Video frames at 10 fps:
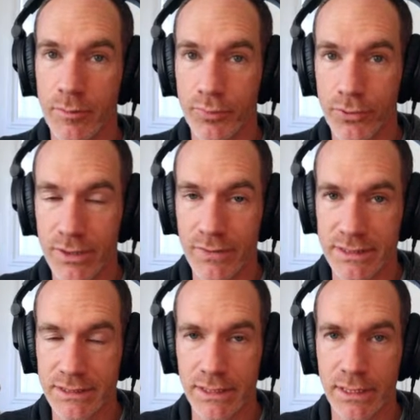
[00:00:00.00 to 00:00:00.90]

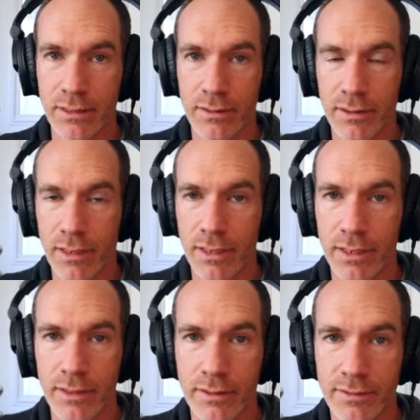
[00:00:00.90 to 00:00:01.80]
previously
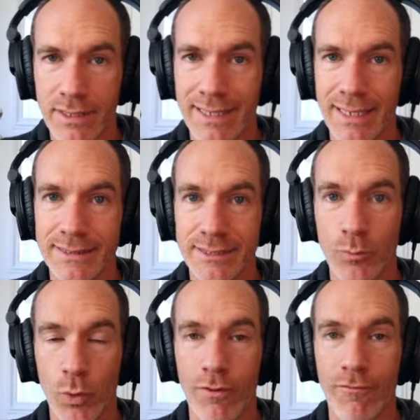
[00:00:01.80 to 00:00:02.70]
to get some
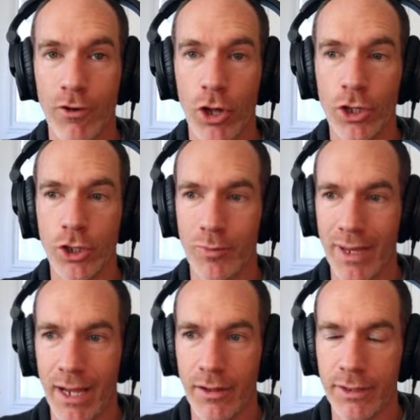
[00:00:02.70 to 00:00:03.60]
more volume
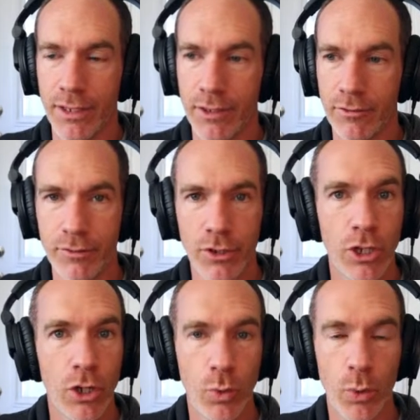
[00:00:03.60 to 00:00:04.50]
out of
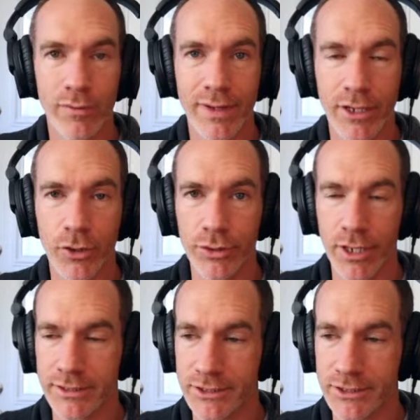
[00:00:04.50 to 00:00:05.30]
what we've got going on.